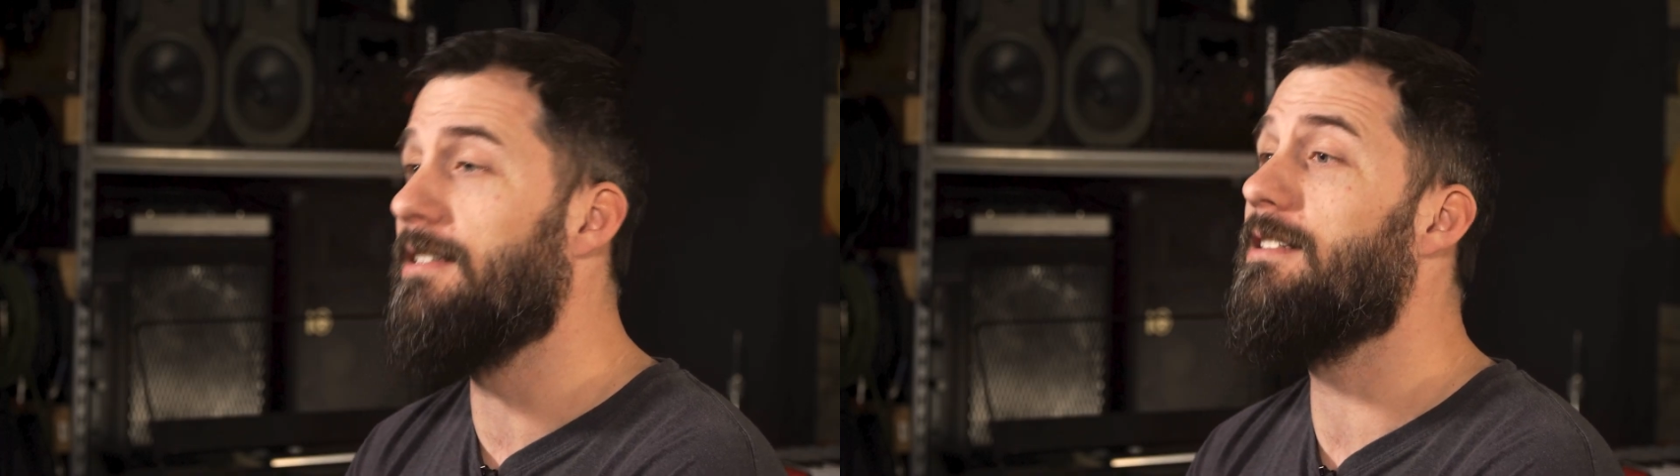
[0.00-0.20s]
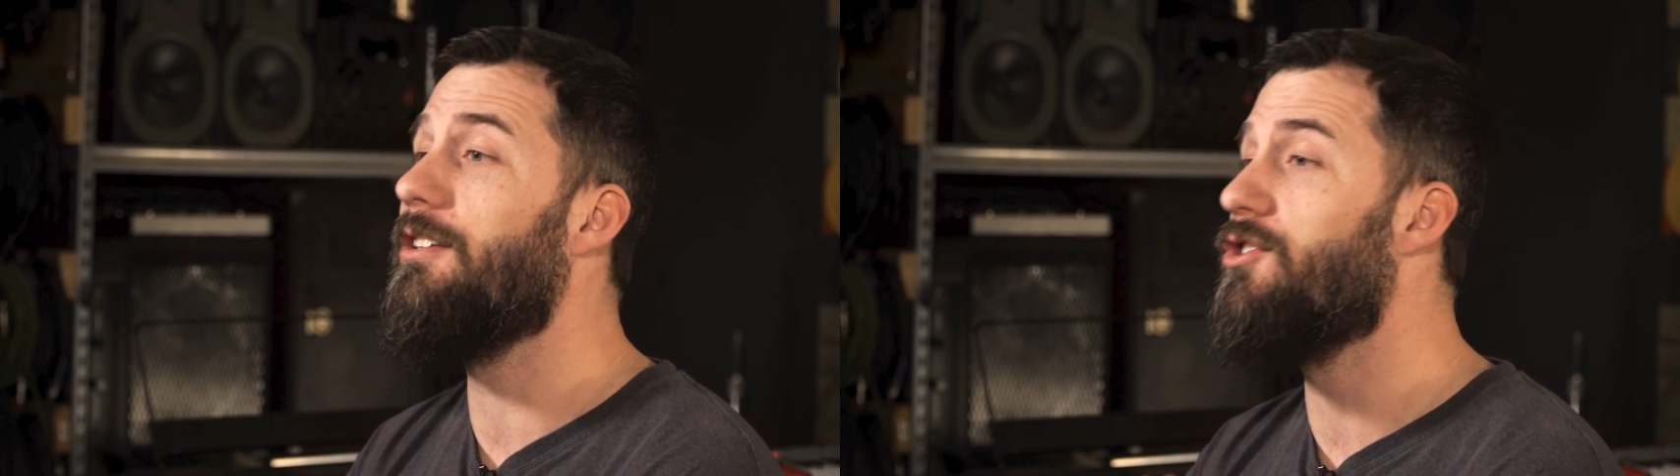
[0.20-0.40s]

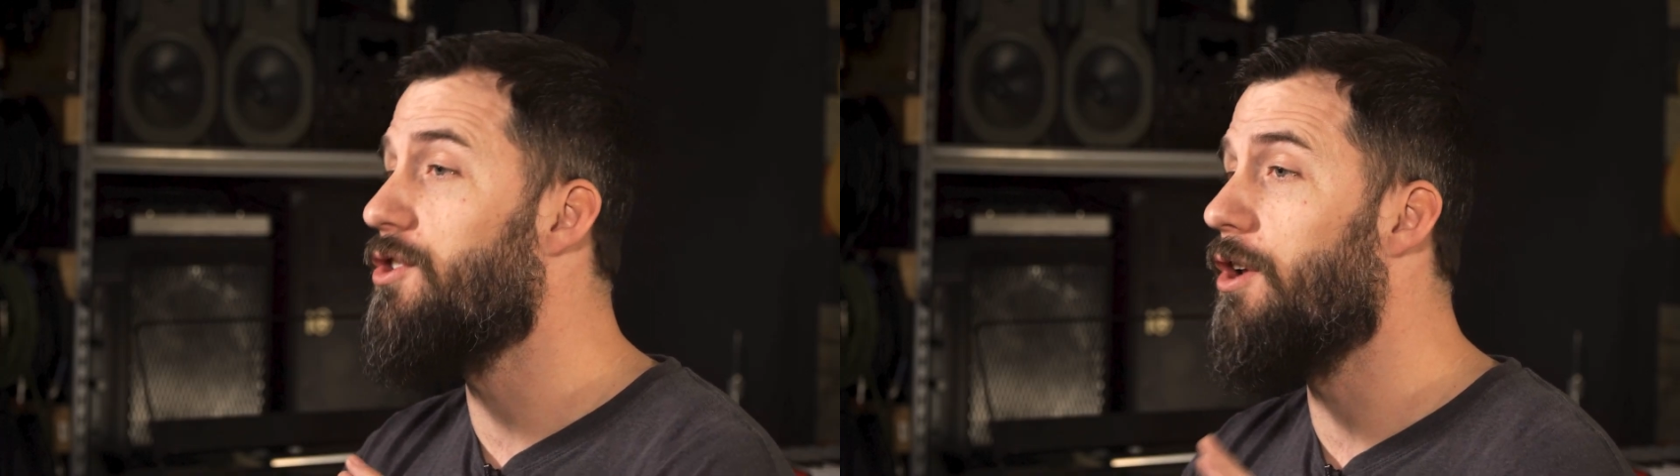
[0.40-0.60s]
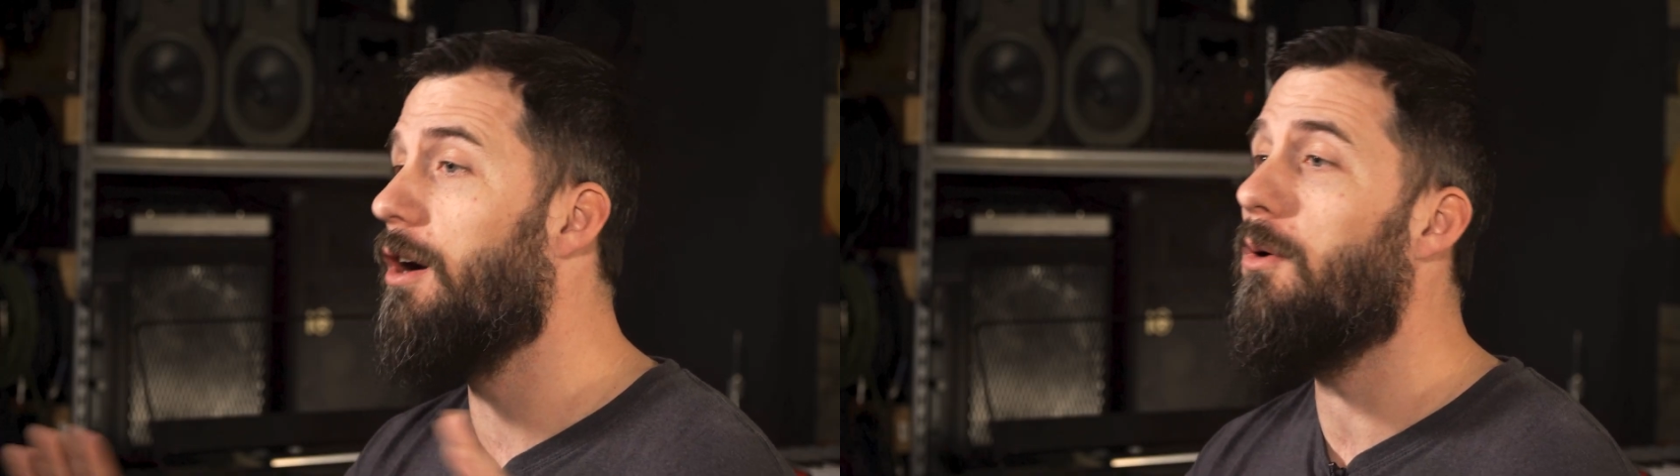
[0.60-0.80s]
It does
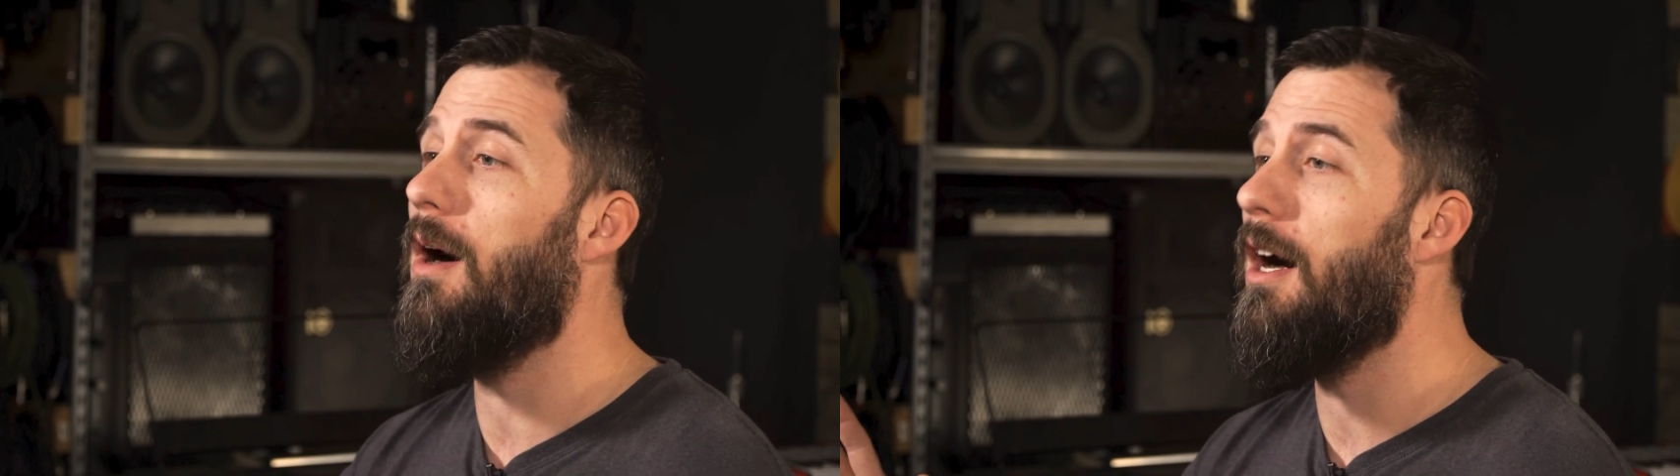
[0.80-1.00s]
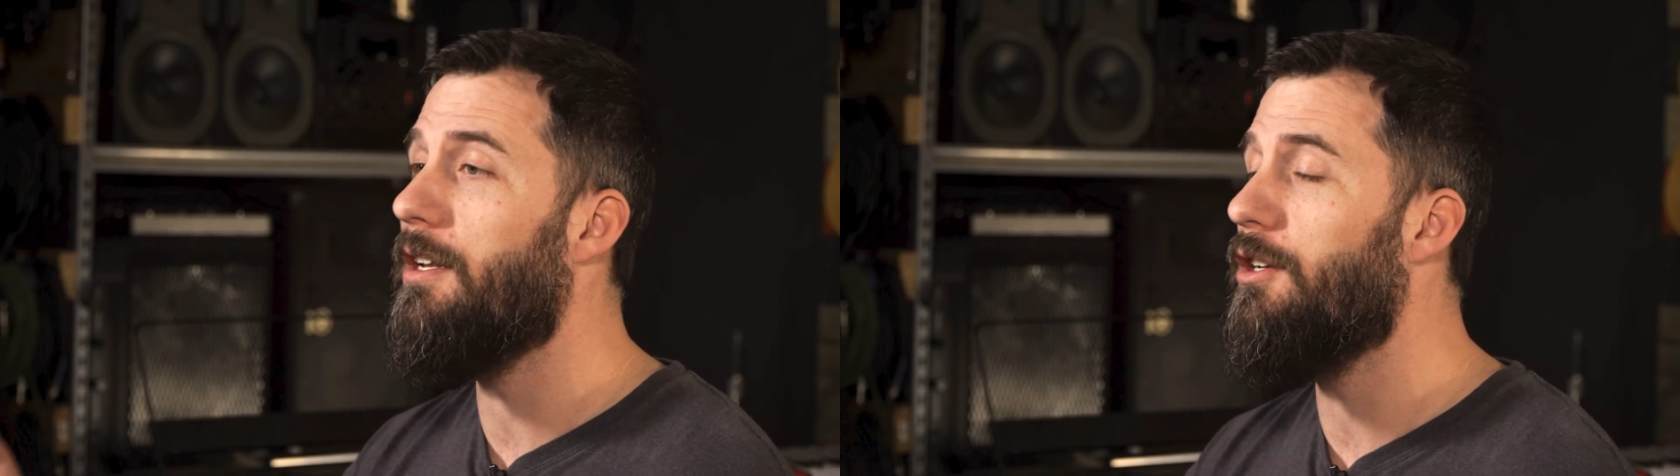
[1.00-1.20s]
no
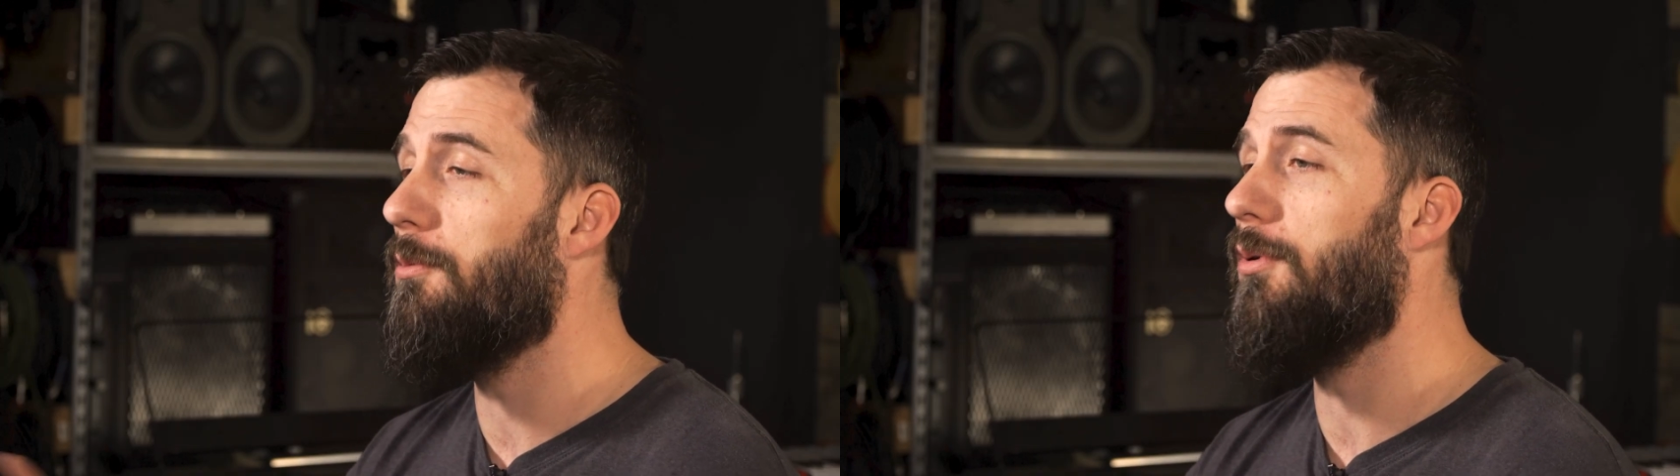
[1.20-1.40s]
audio